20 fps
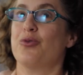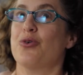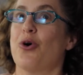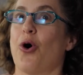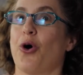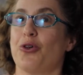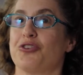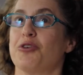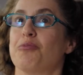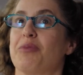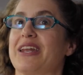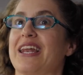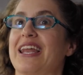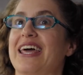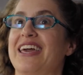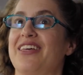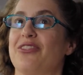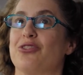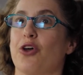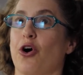
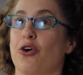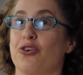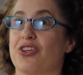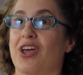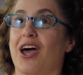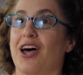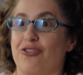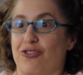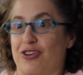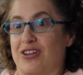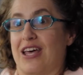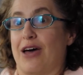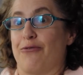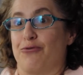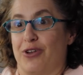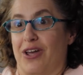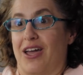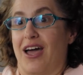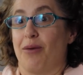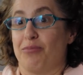Ultimately, those countries have
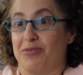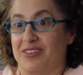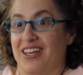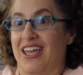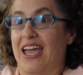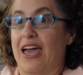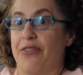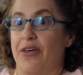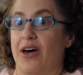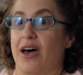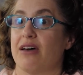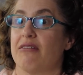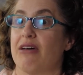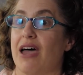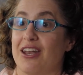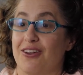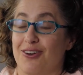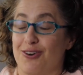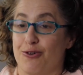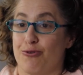to come together
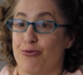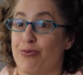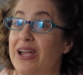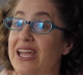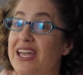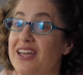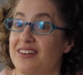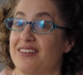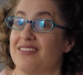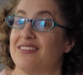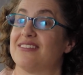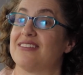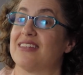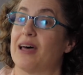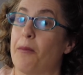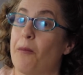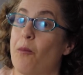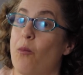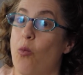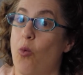and agree in
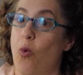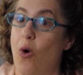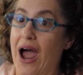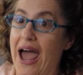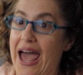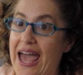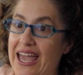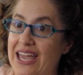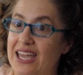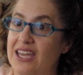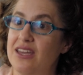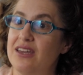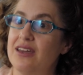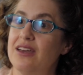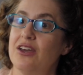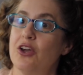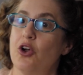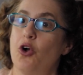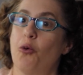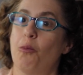some way
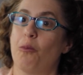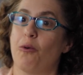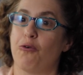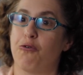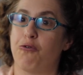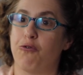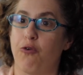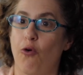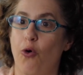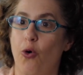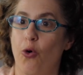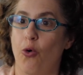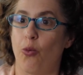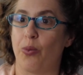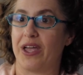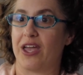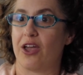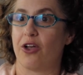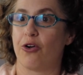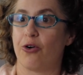before
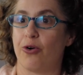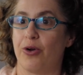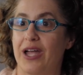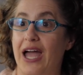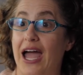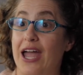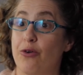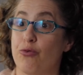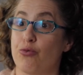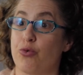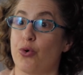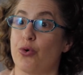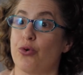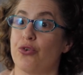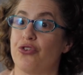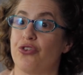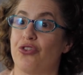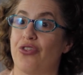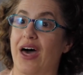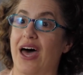we can create
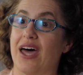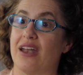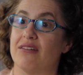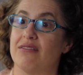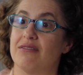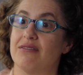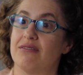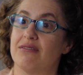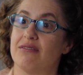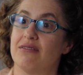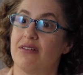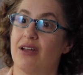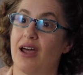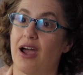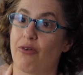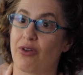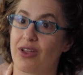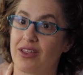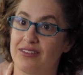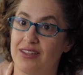rules that
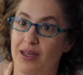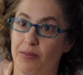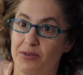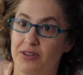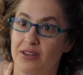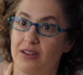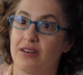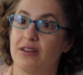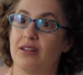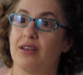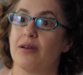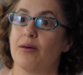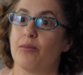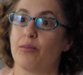are accepted